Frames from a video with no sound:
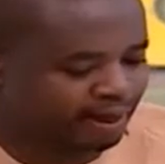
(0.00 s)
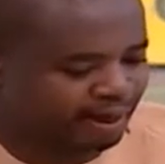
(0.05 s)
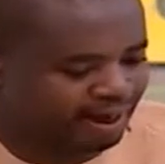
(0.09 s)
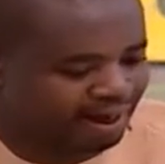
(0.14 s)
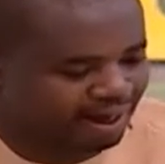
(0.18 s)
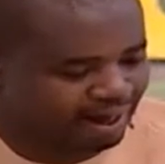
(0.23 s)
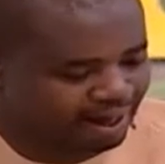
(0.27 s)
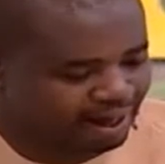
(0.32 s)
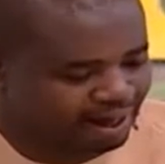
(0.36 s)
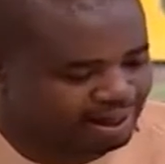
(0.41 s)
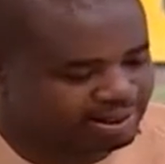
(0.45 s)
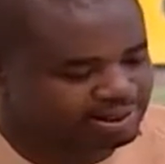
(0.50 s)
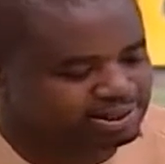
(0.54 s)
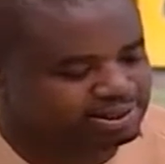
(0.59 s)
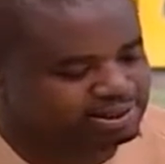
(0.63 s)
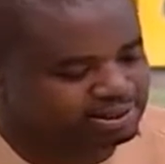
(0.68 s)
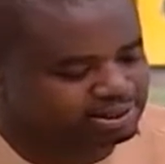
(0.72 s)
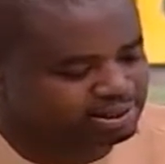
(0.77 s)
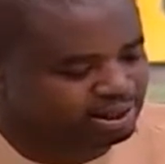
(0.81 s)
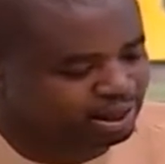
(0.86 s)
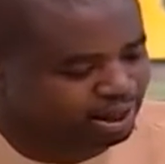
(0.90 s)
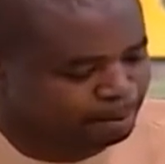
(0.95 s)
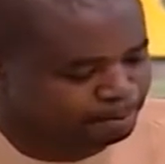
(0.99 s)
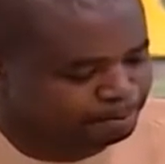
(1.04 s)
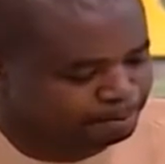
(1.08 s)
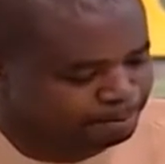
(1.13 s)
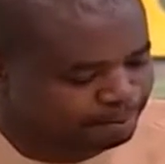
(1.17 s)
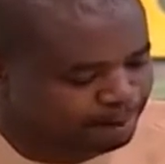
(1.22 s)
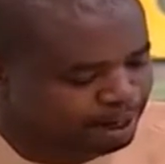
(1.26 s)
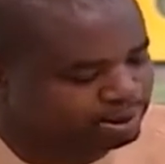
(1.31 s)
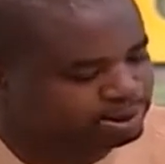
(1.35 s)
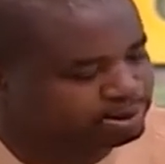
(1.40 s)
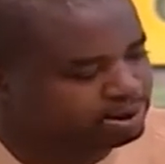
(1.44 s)
has a
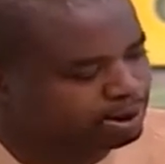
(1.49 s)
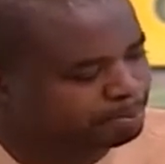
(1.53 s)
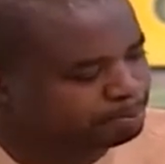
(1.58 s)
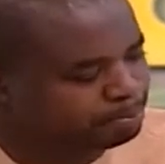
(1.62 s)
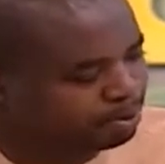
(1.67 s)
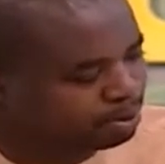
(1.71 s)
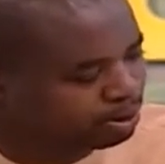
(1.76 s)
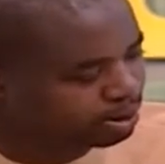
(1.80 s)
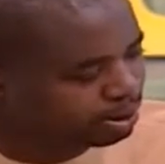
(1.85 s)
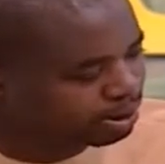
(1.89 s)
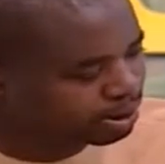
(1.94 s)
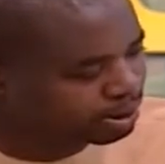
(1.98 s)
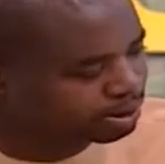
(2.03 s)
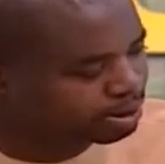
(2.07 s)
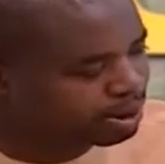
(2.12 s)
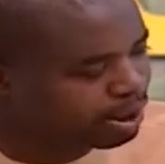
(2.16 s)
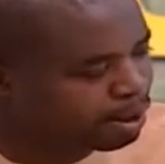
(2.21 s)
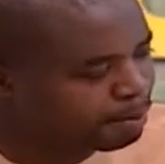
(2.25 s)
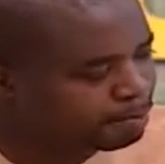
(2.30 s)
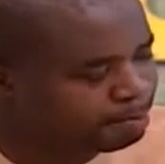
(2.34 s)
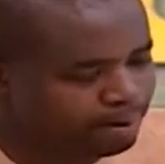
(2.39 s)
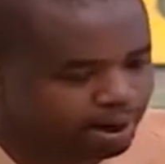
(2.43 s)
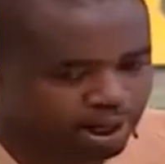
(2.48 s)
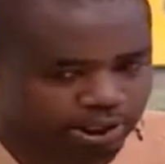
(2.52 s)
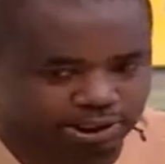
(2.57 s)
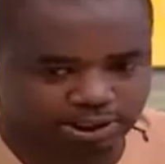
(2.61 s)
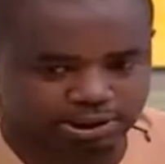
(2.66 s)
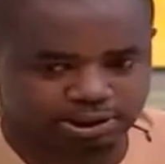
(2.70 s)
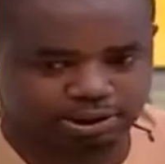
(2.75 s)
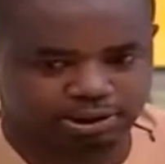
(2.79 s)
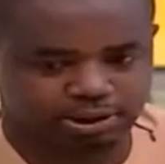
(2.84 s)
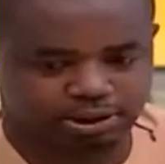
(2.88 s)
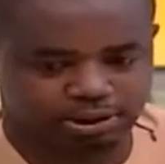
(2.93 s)
party, a political
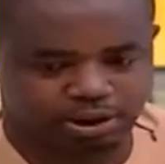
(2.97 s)
party,